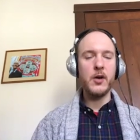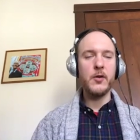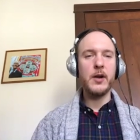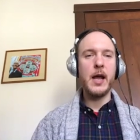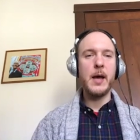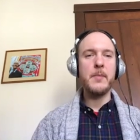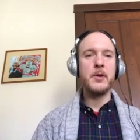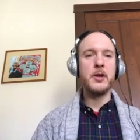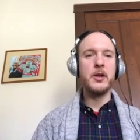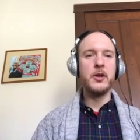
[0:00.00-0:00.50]
what
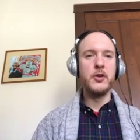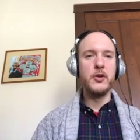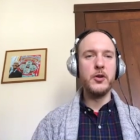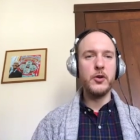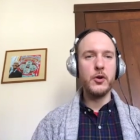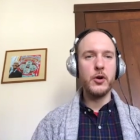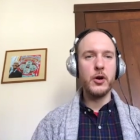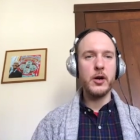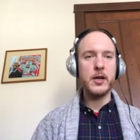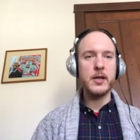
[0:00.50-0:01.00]
happened in New
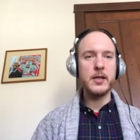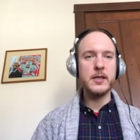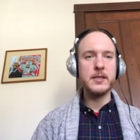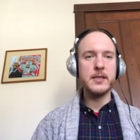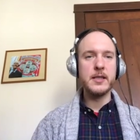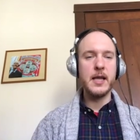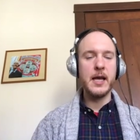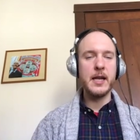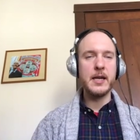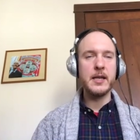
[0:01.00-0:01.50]
York, is
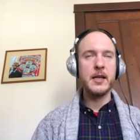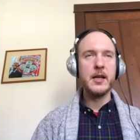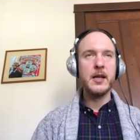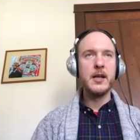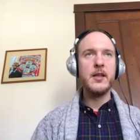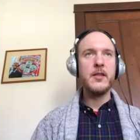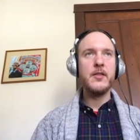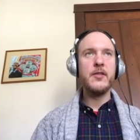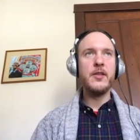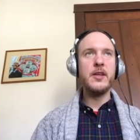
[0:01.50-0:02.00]
that
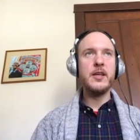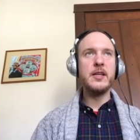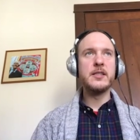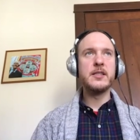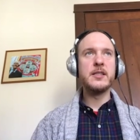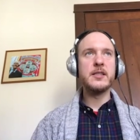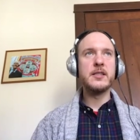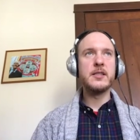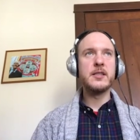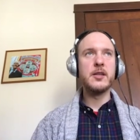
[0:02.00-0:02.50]

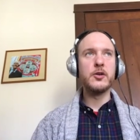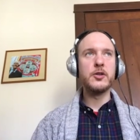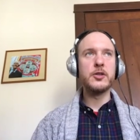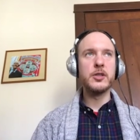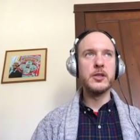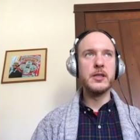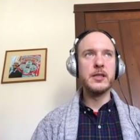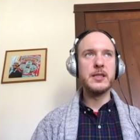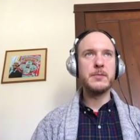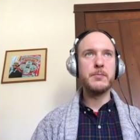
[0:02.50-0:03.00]
these
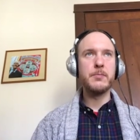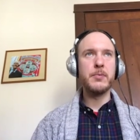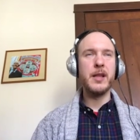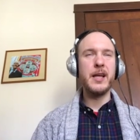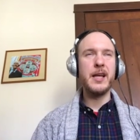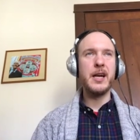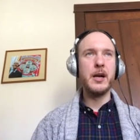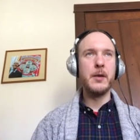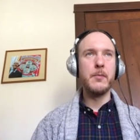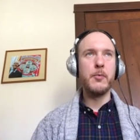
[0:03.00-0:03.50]
socialists
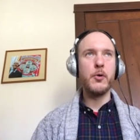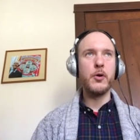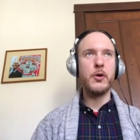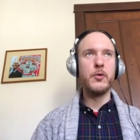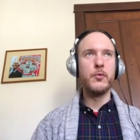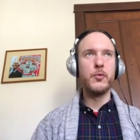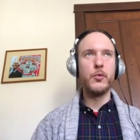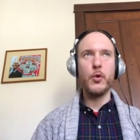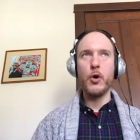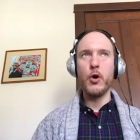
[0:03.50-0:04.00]
played an
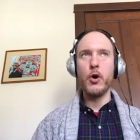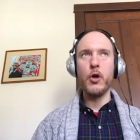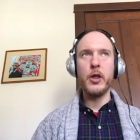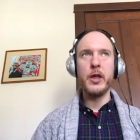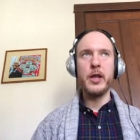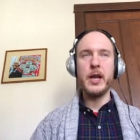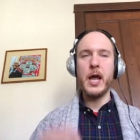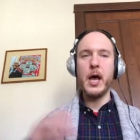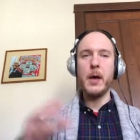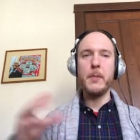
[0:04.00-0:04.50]
important role
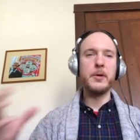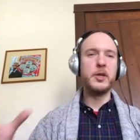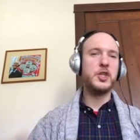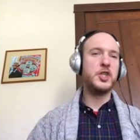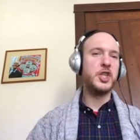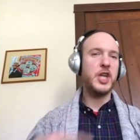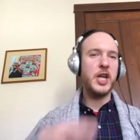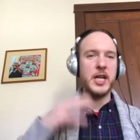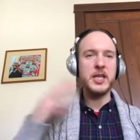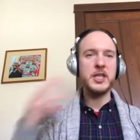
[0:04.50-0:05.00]
in helping
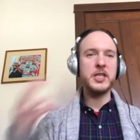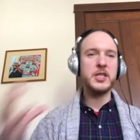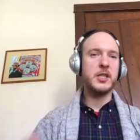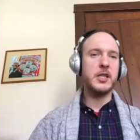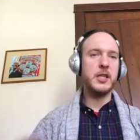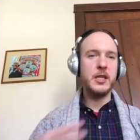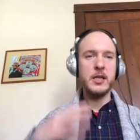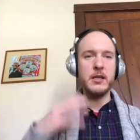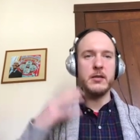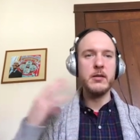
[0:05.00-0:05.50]
change
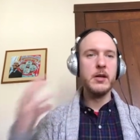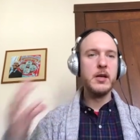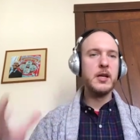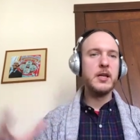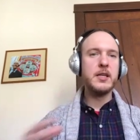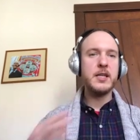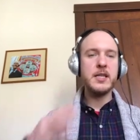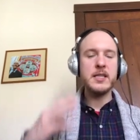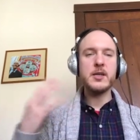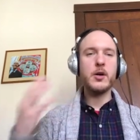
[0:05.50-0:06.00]
the
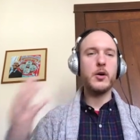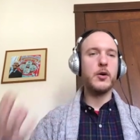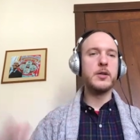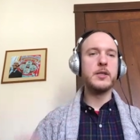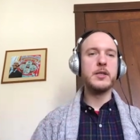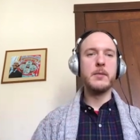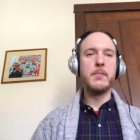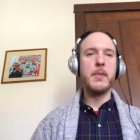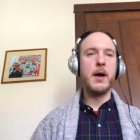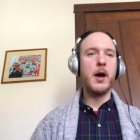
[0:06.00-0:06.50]

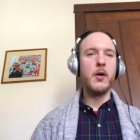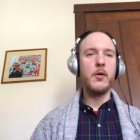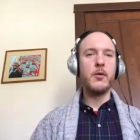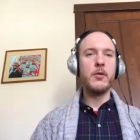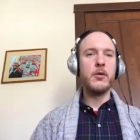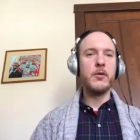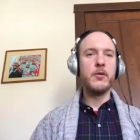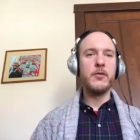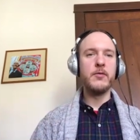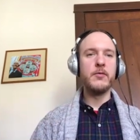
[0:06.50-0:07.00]
discourse about
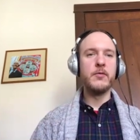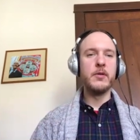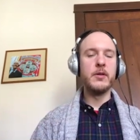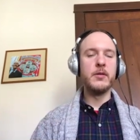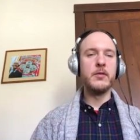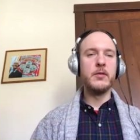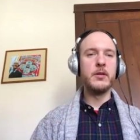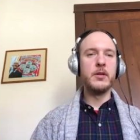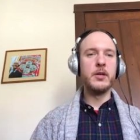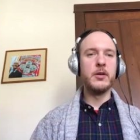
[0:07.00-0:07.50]
the
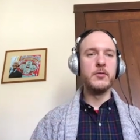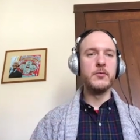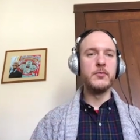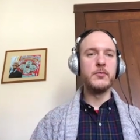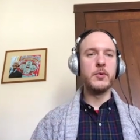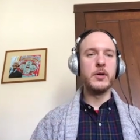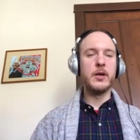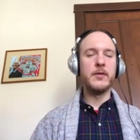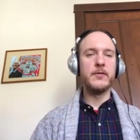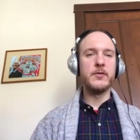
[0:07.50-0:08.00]

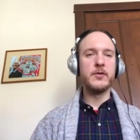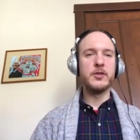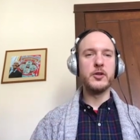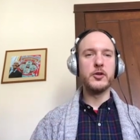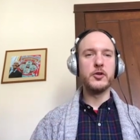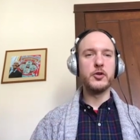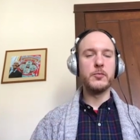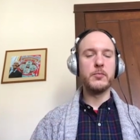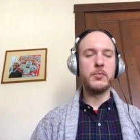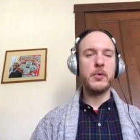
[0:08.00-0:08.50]
whatever
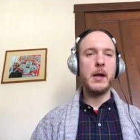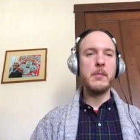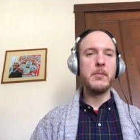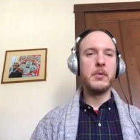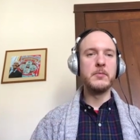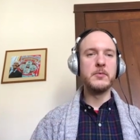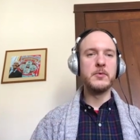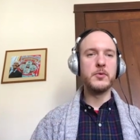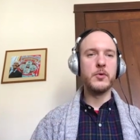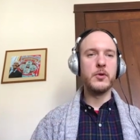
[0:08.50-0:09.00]
social
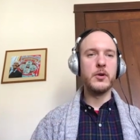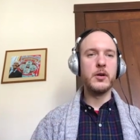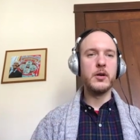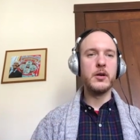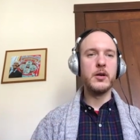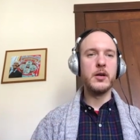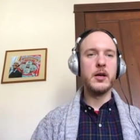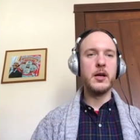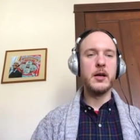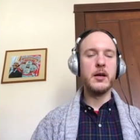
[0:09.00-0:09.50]
problems were
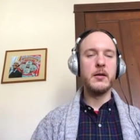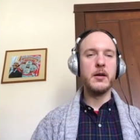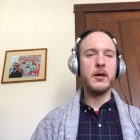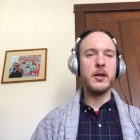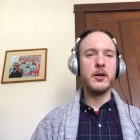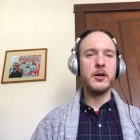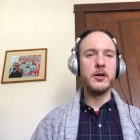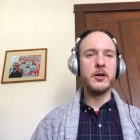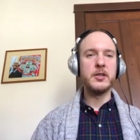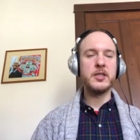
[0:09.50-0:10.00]

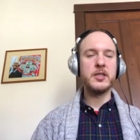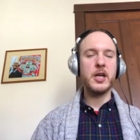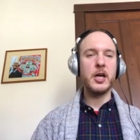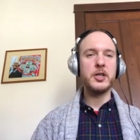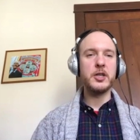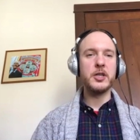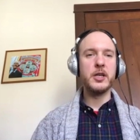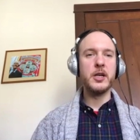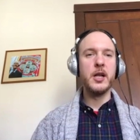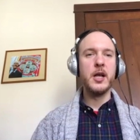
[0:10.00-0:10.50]
under
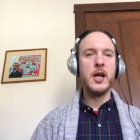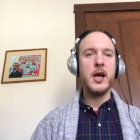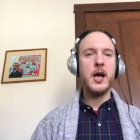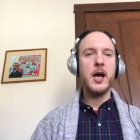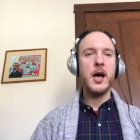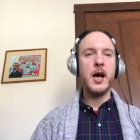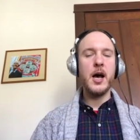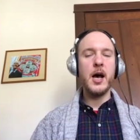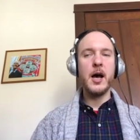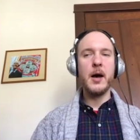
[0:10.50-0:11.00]
discussion
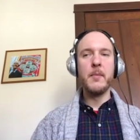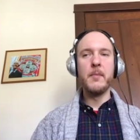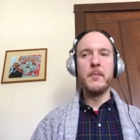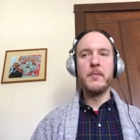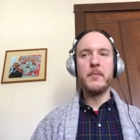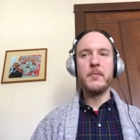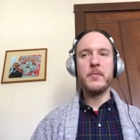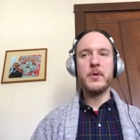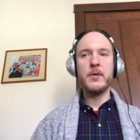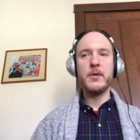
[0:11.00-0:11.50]

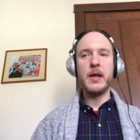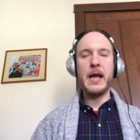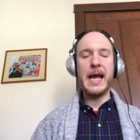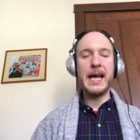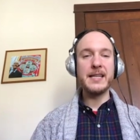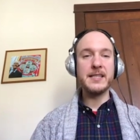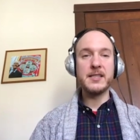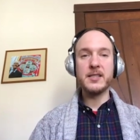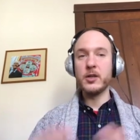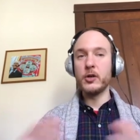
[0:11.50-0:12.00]

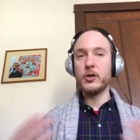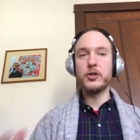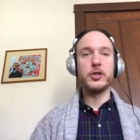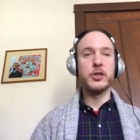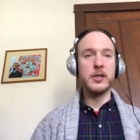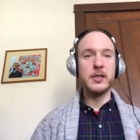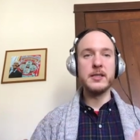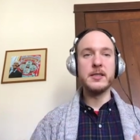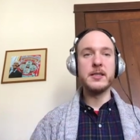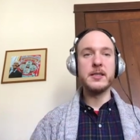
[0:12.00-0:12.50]
as
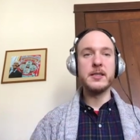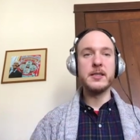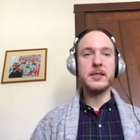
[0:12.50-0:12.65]
socialists.